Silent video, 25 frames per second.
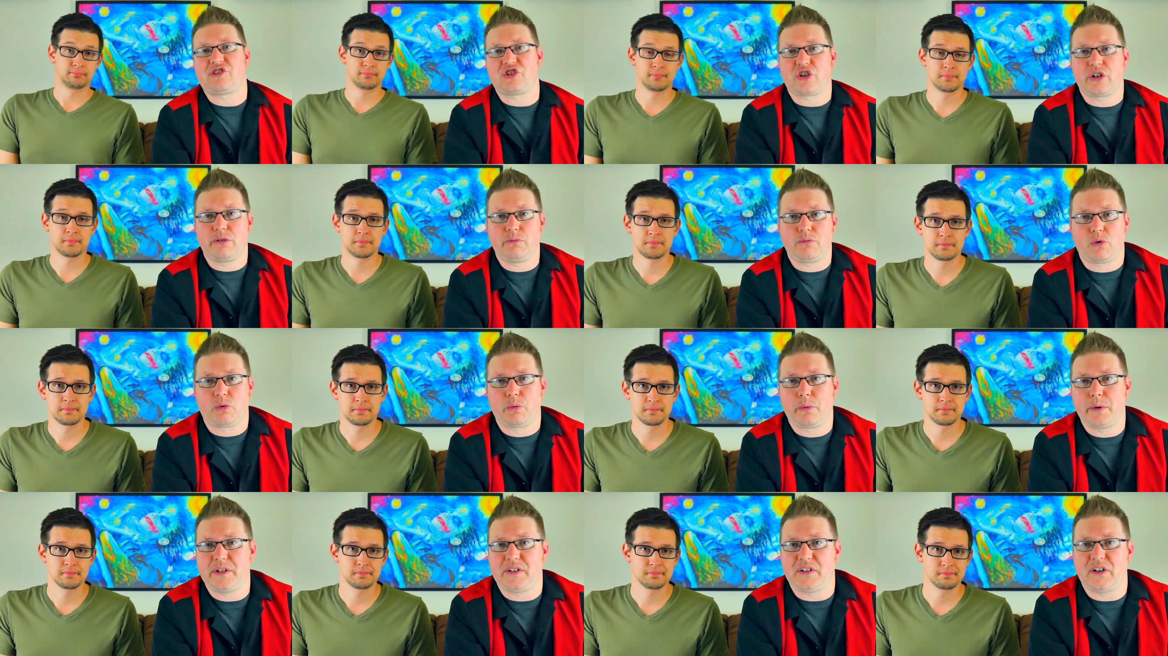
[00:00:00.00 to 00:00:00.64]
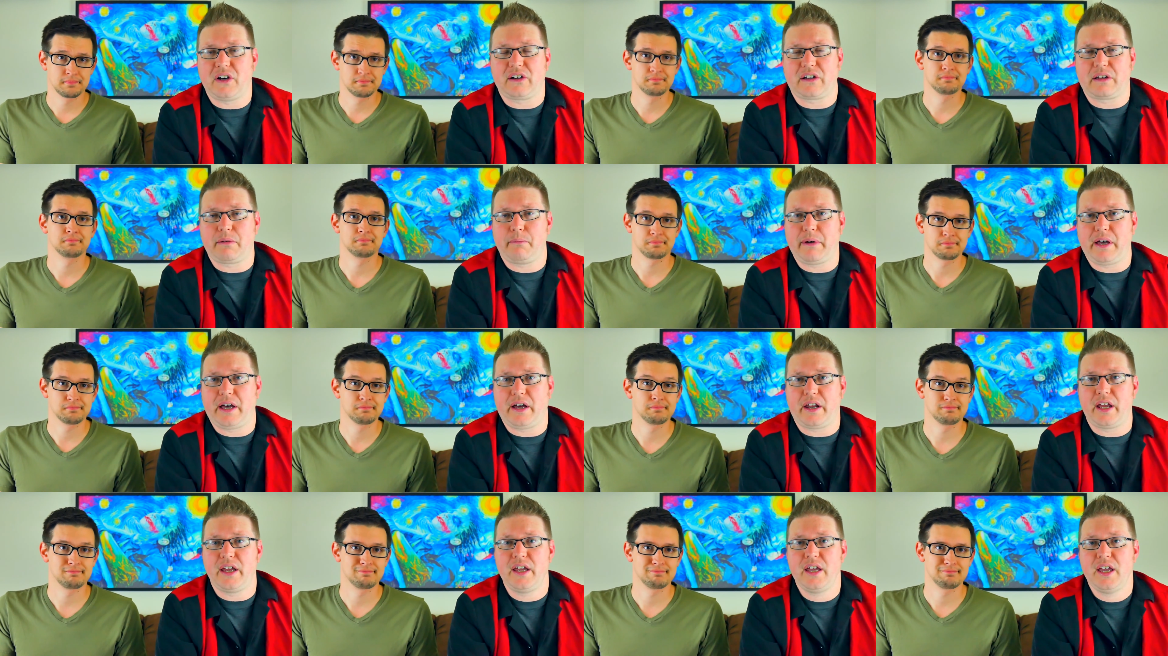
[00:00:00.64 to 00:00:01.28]
Speaker 1: stream where we talk
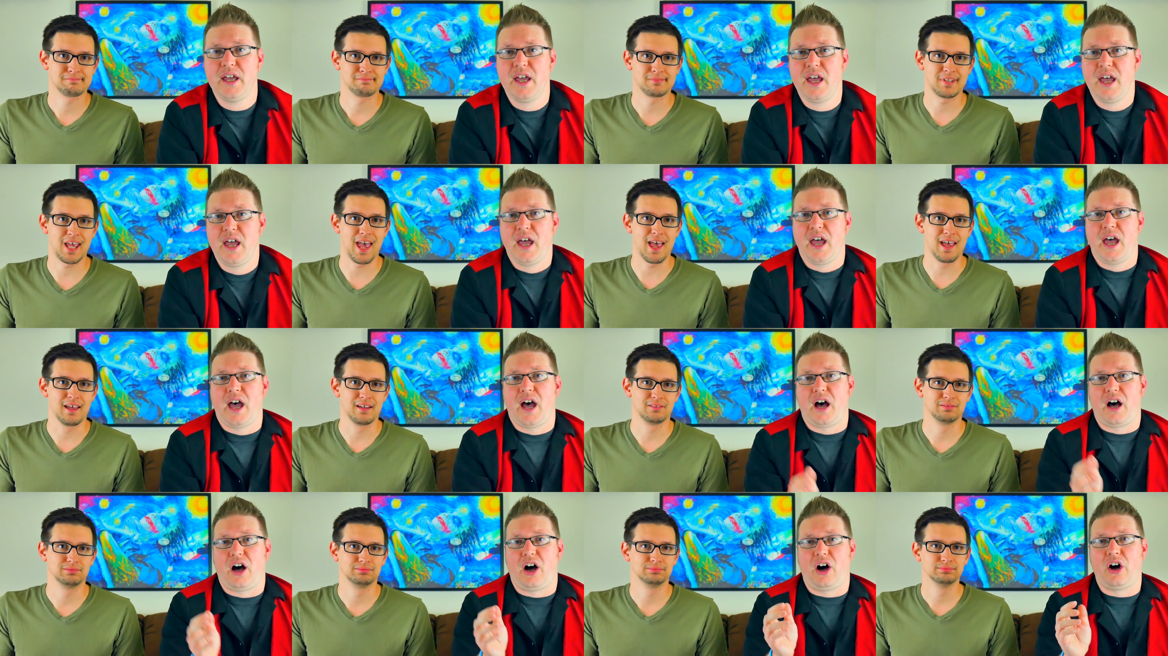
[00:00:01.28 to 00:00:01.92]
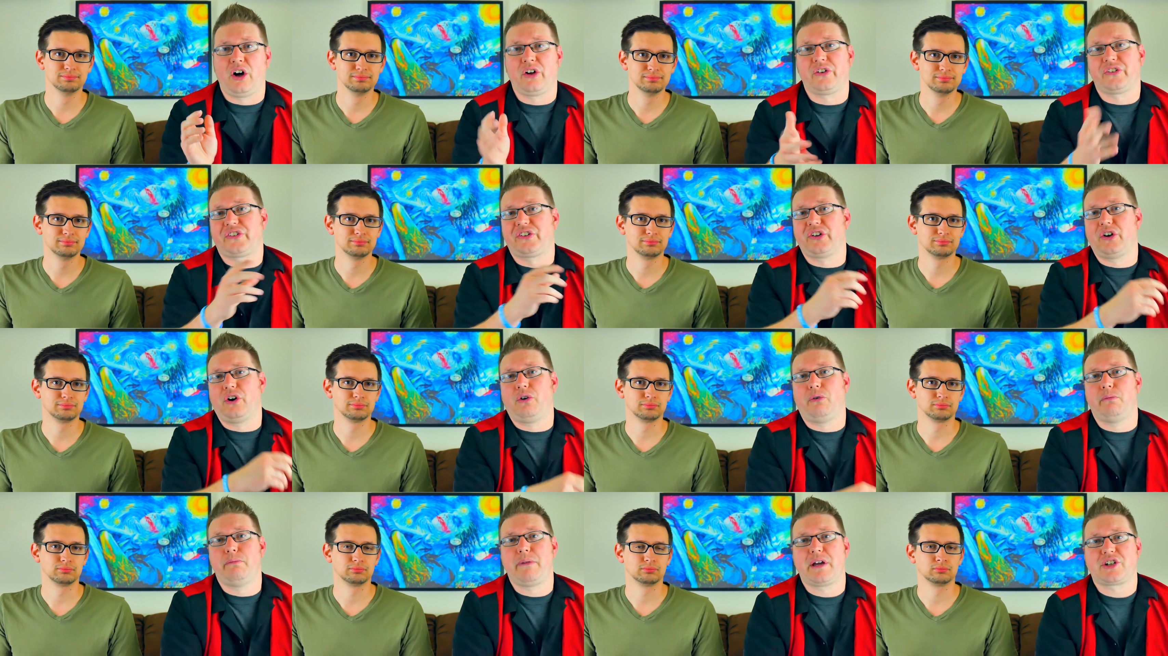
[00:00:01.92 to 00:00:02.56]
about it. Yeah.
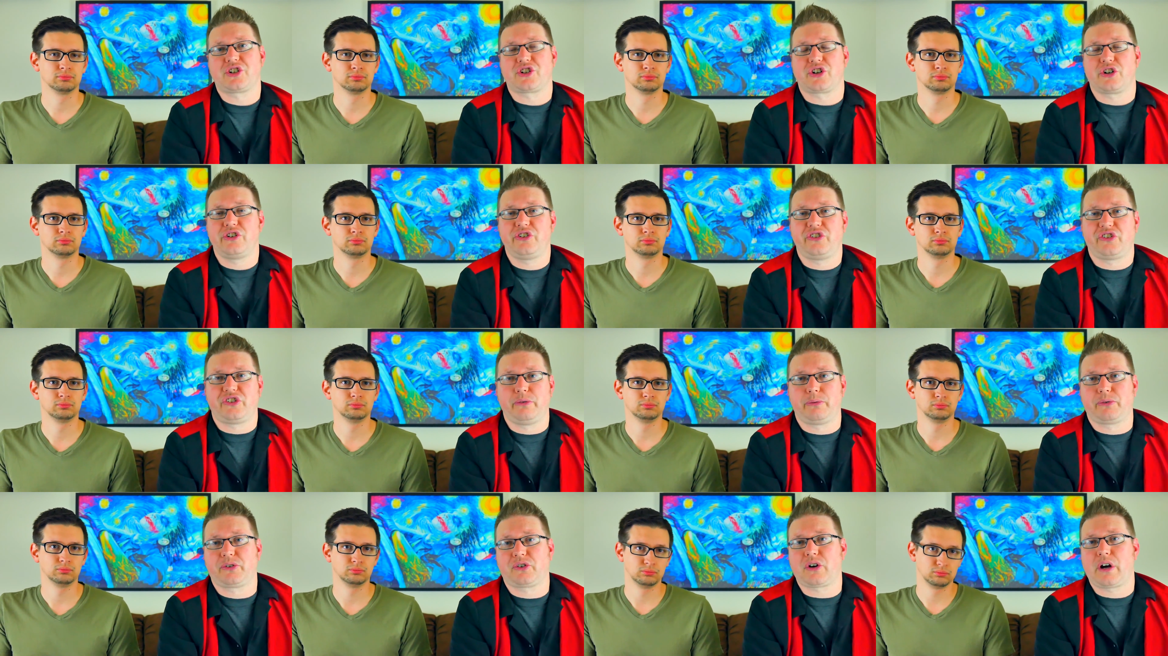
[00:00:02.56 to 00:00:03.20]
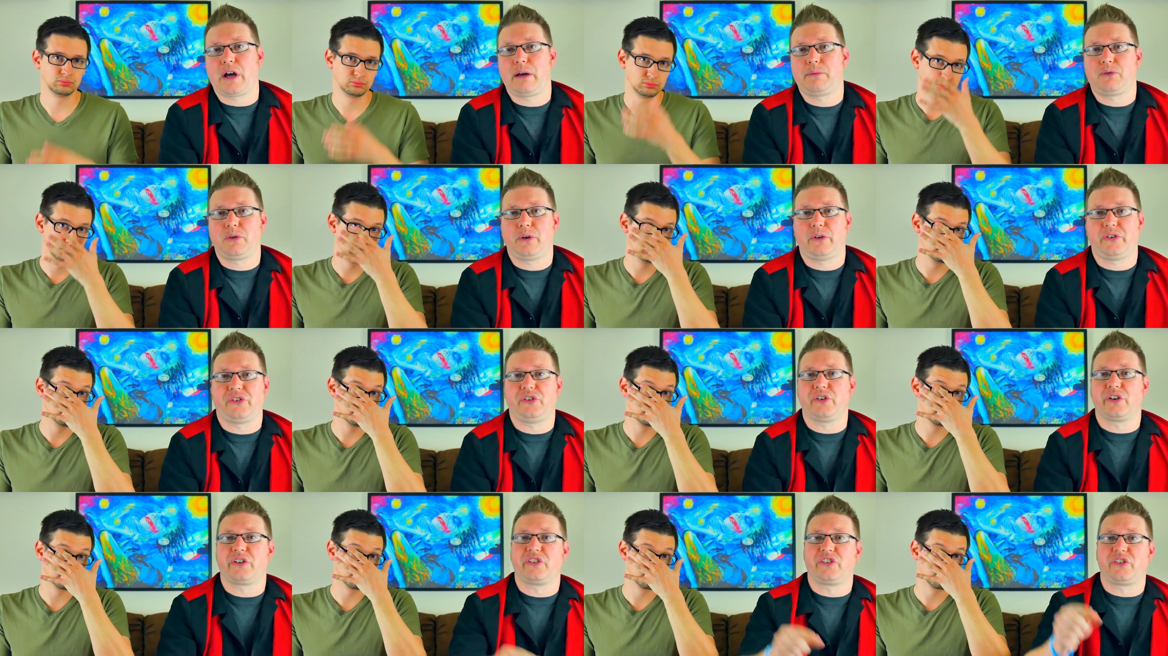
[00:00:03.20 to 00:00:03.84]
Also, make sure you subscribe to
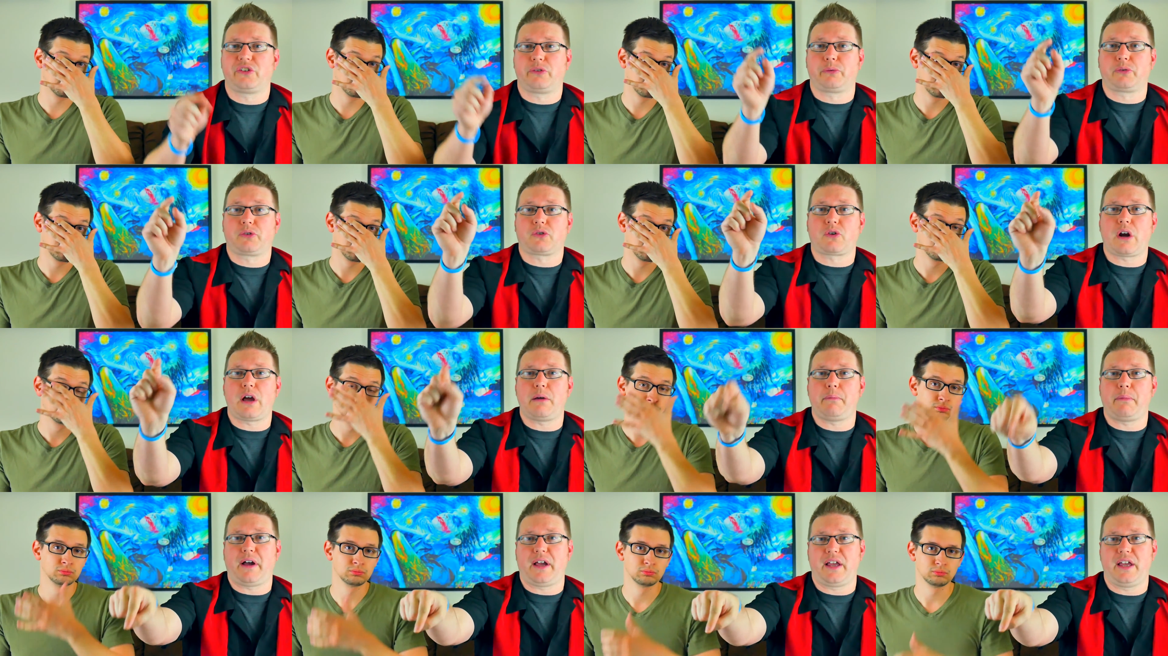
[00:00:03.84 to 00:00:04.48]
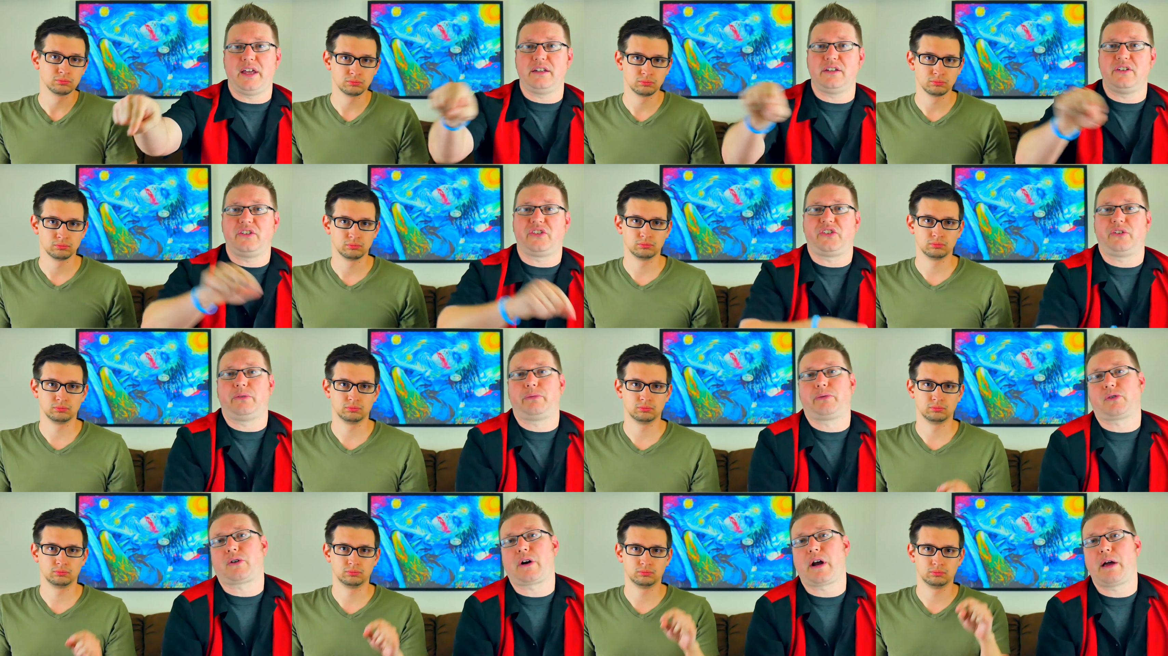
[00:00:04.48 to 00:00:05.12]
us. You can subscribe by hitting the
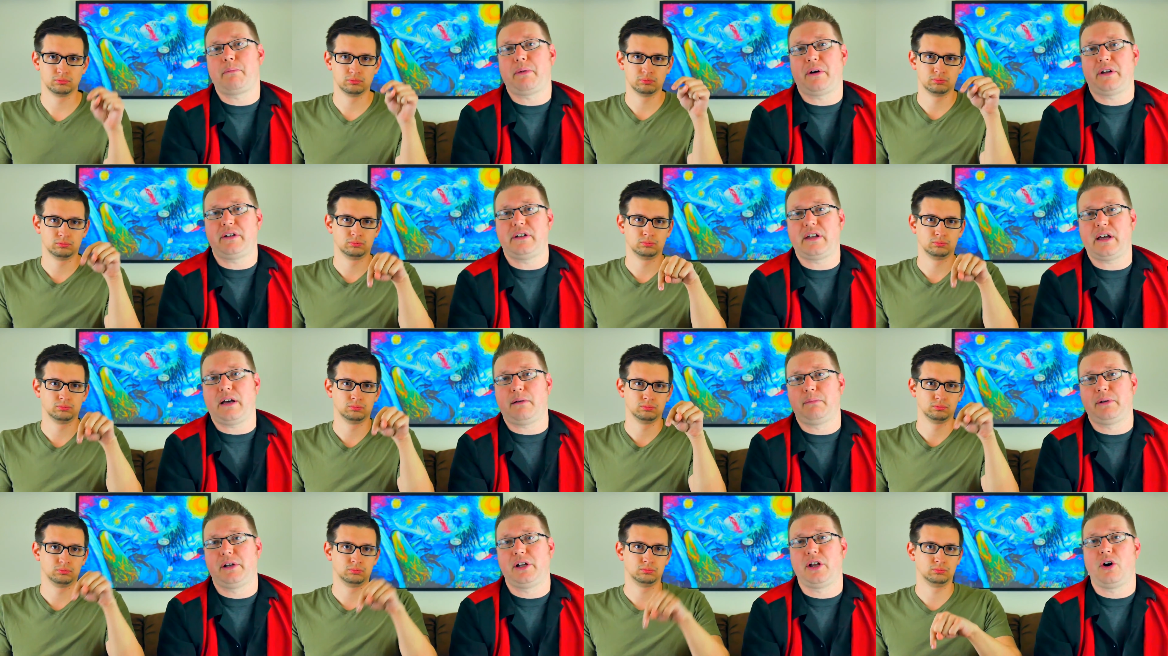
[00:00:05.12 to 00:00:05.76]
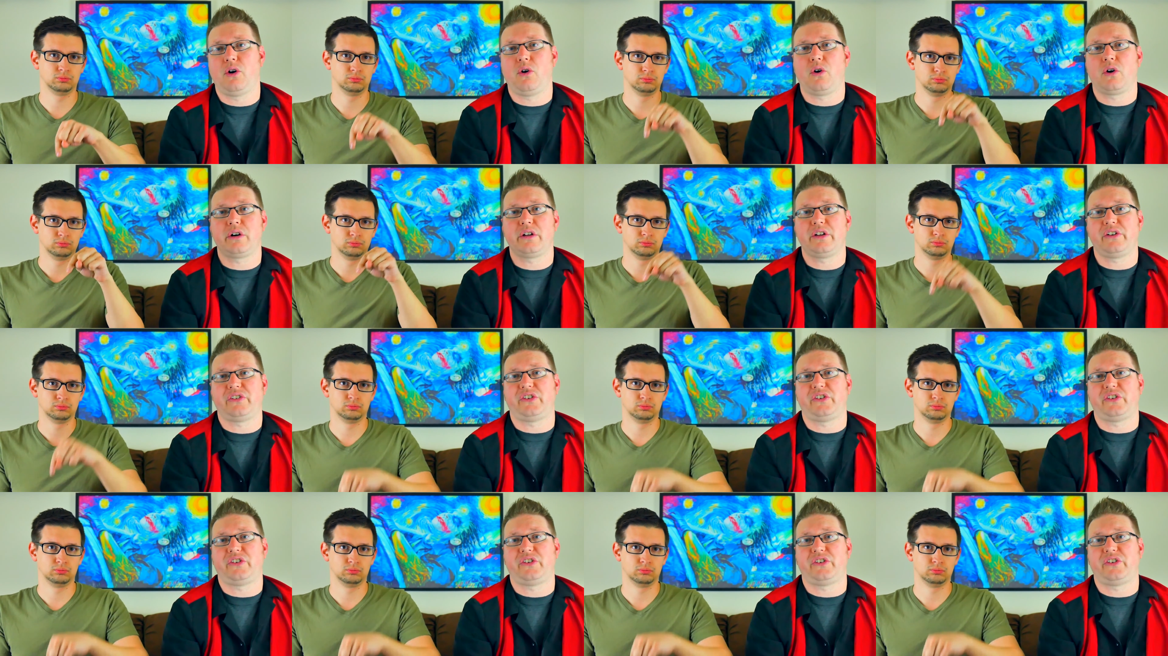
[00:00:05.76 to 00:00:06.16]
subscribe button down below or the